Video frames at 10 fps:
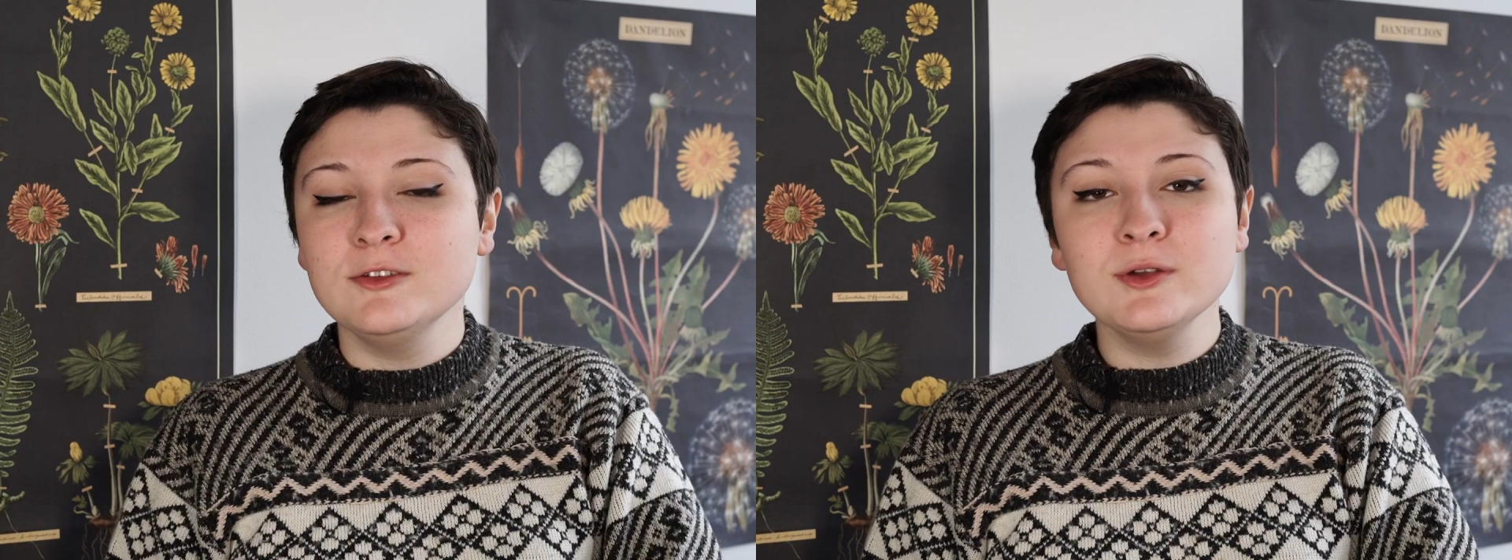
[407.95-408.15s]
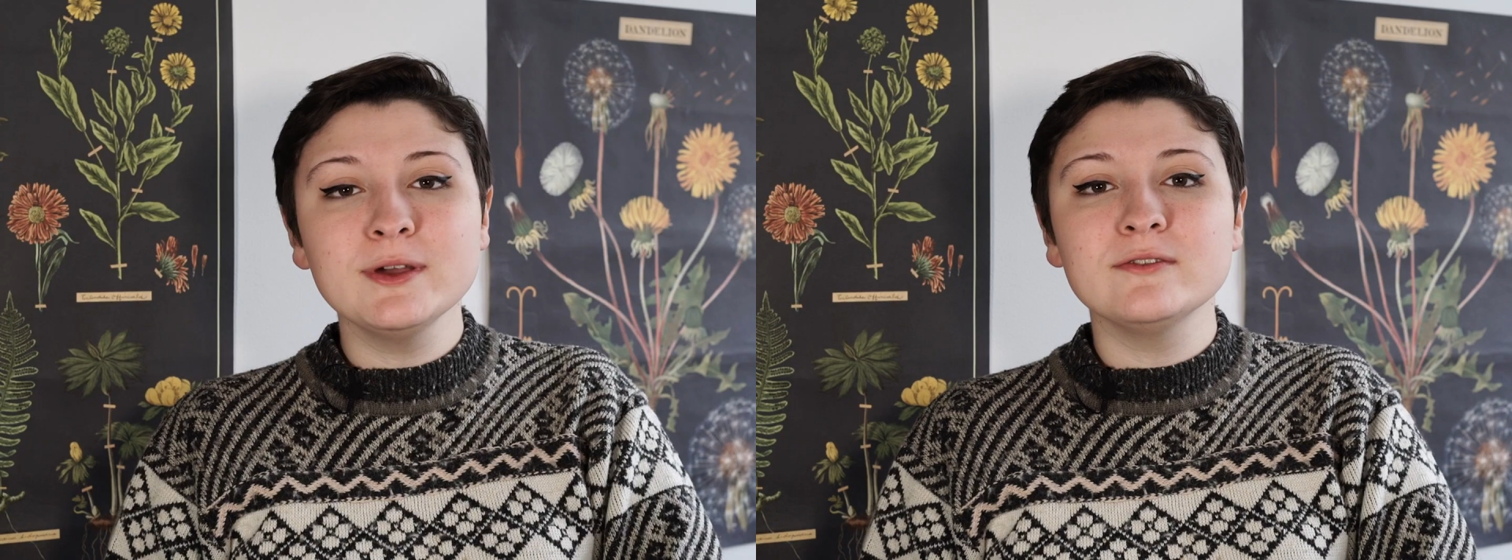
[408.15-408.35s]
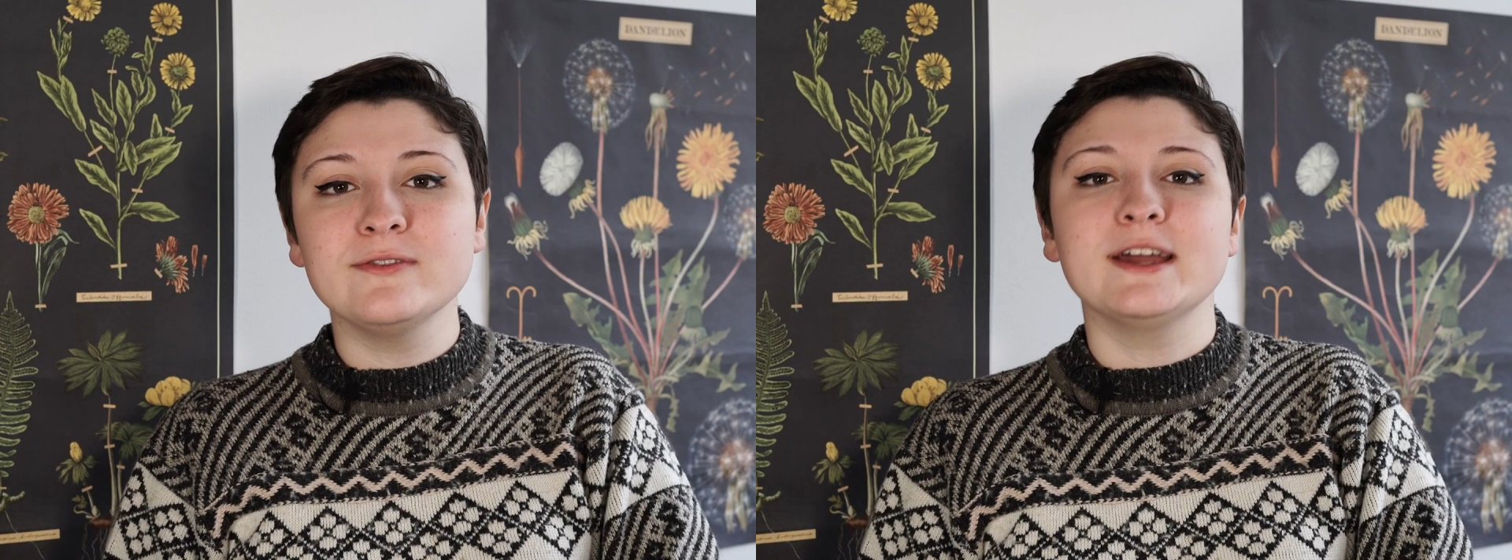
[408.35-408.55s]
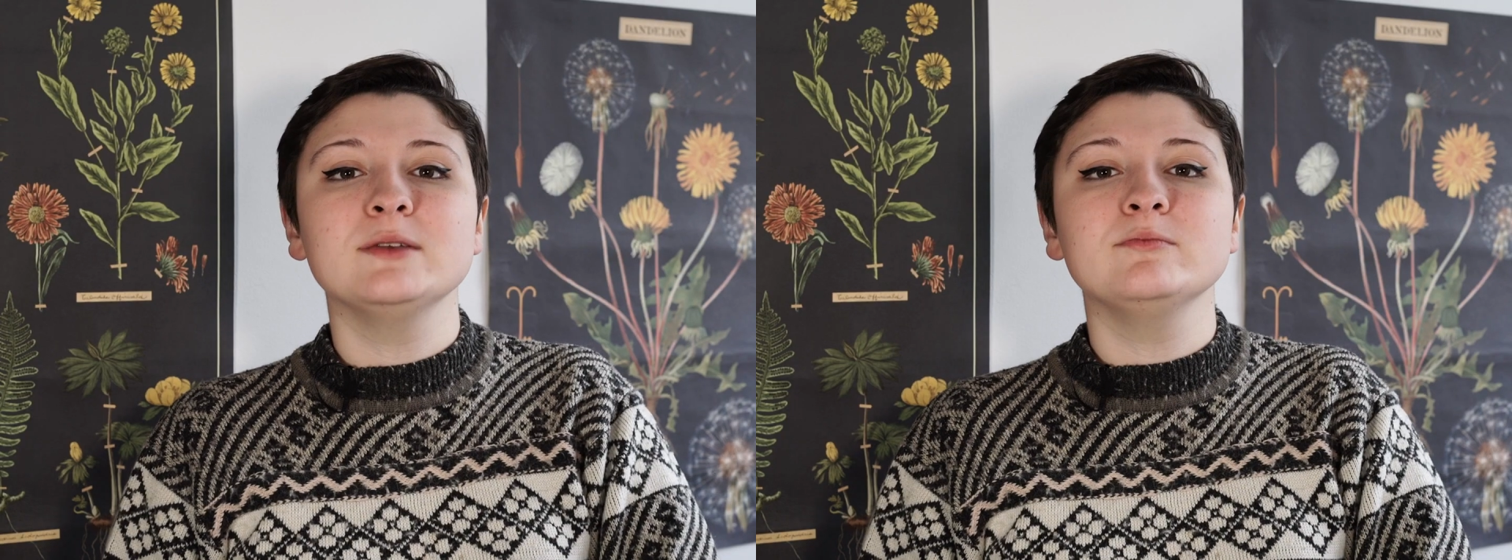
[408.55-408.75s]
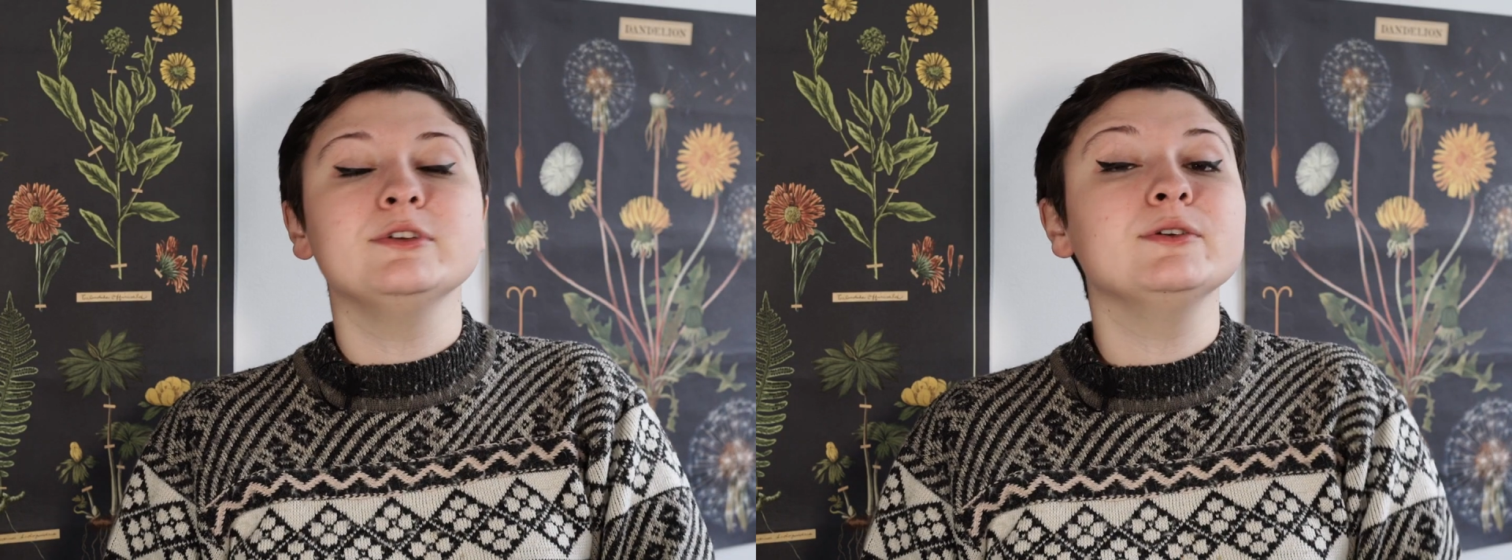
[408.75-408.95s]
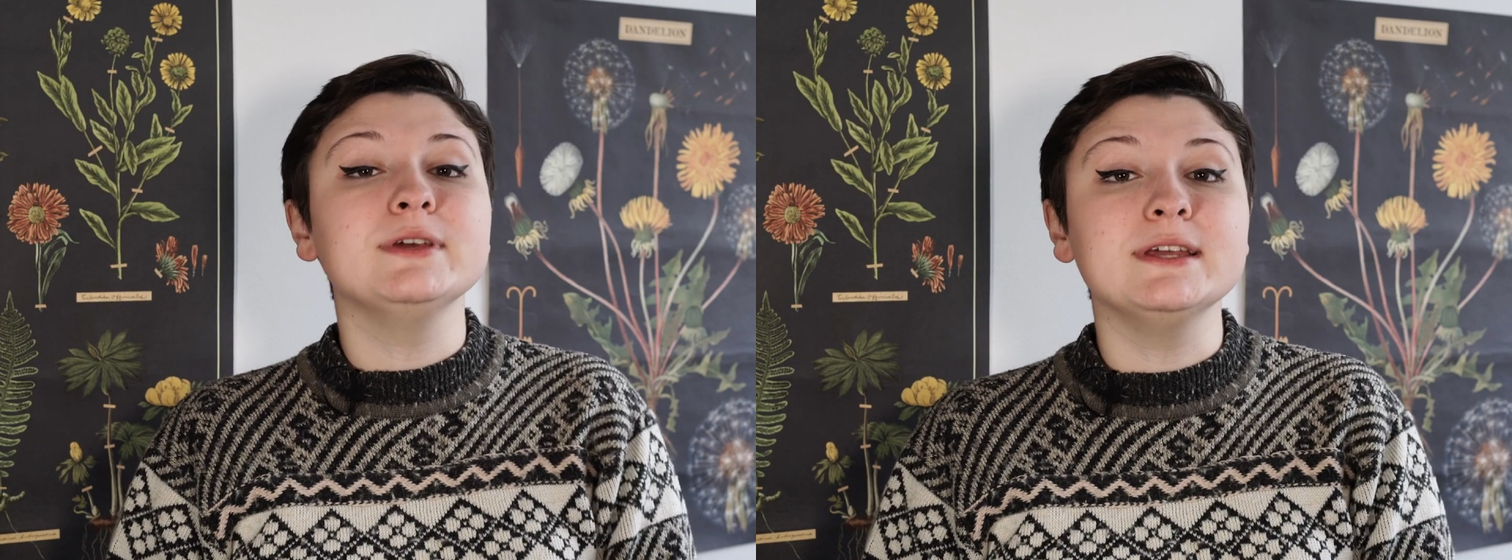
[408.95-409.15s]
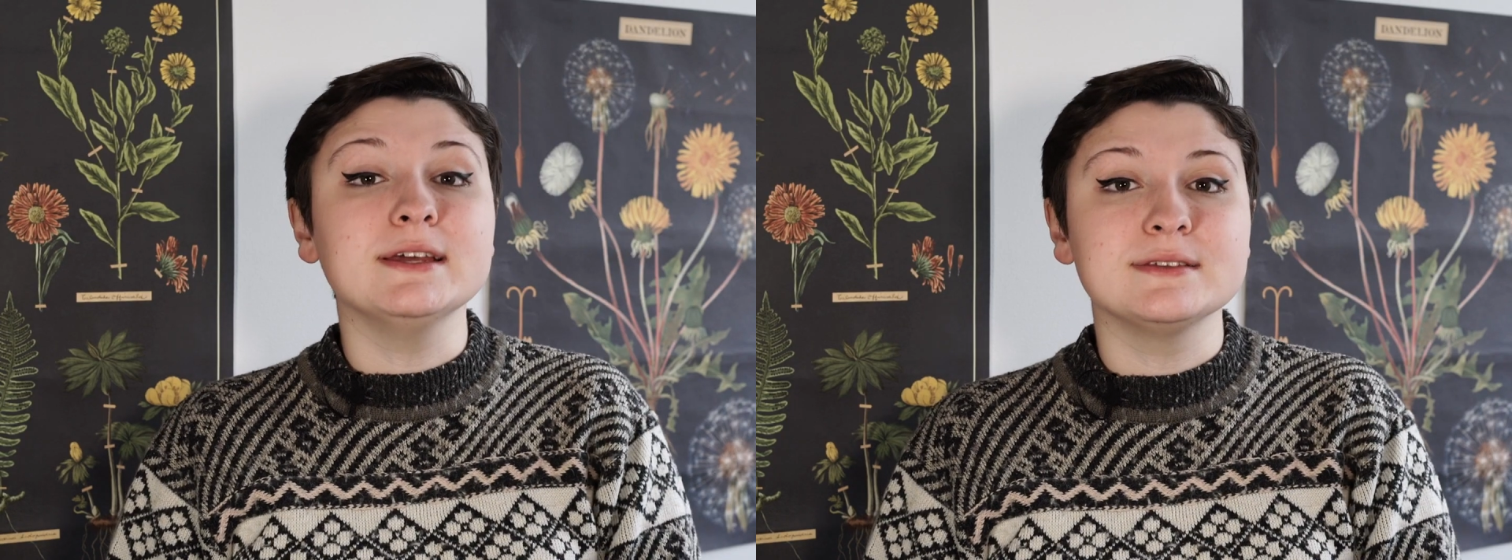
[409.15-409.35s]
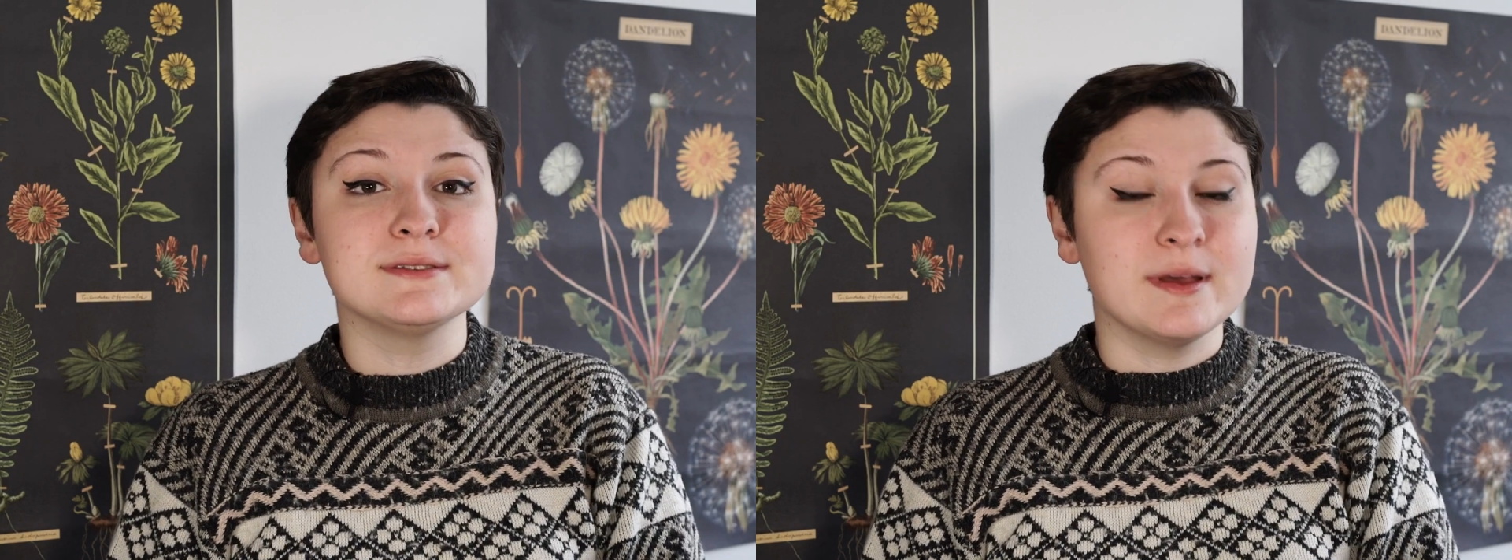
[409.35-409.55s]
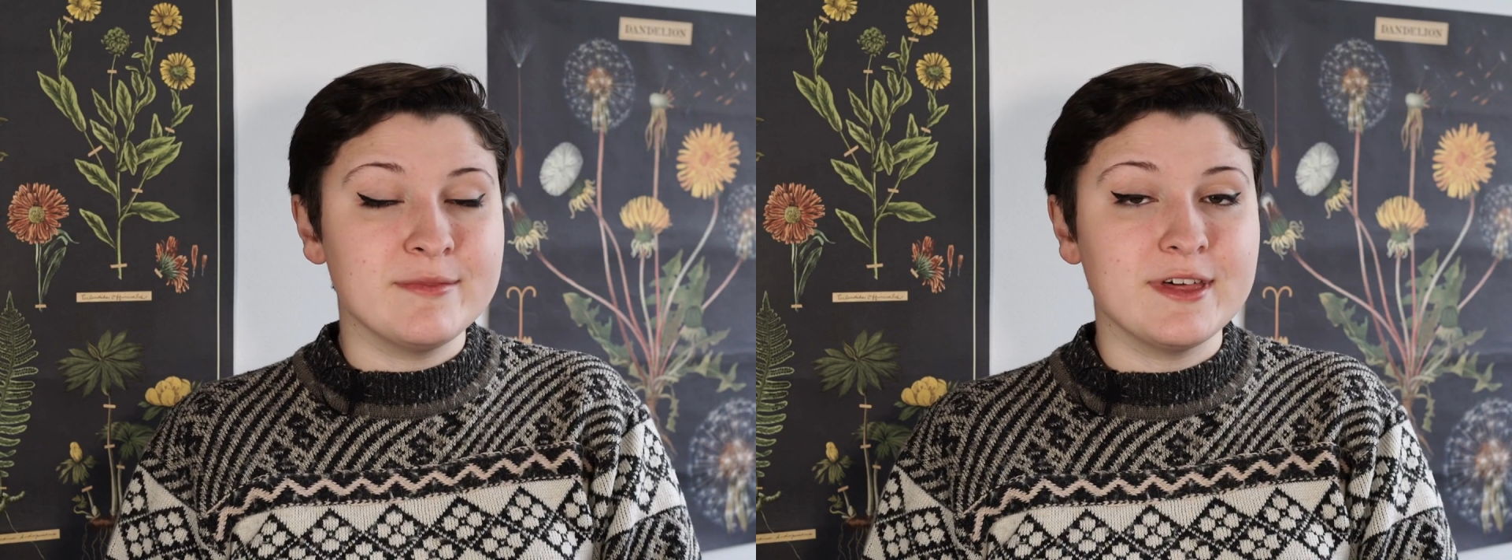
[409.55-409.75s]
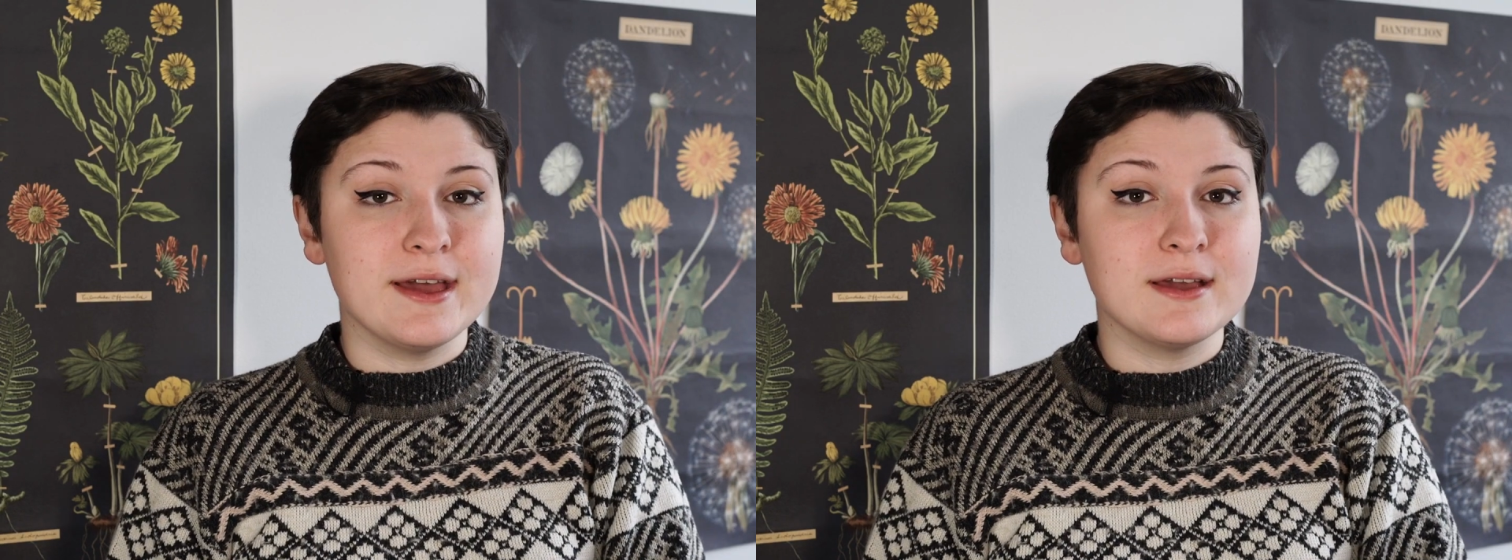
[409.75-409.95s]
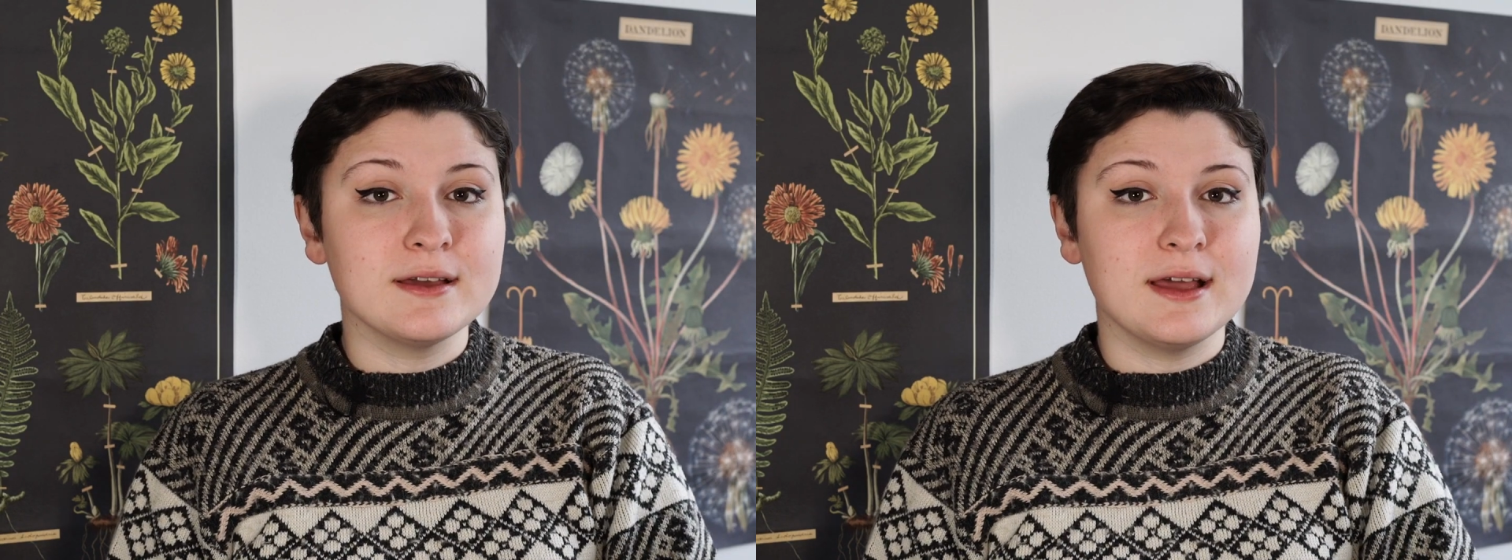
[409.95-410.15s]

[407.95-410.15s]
If you can find beauty in something,